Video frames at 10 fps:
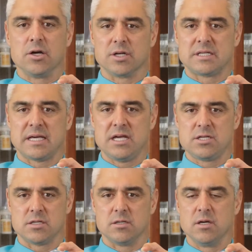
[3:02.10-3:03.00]

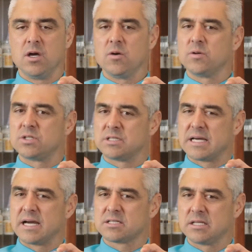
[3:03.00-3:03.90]
irritation, which is
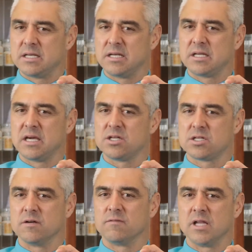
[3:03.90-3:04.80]
actually an
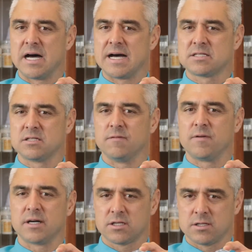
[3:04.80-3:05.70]
indication of loss
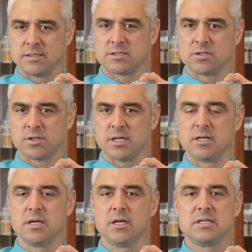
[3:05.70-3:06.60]
of
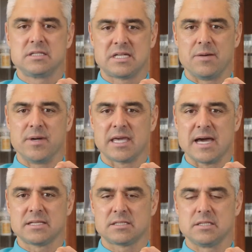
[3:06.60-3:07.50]
concentrated stomach
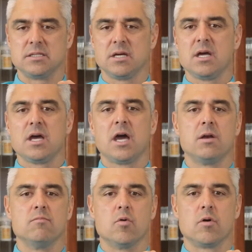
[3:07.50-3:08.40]
acids
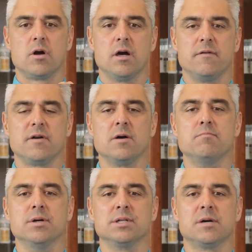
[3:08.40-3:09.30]
and more of a
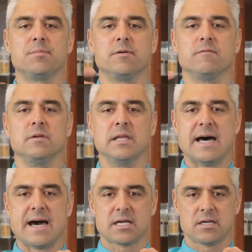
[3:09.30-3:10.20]
buildup of
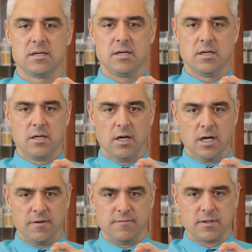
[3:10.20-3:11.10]
lack
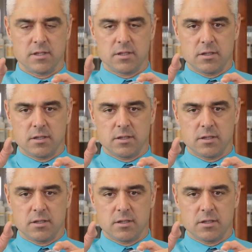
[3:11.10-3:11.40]
of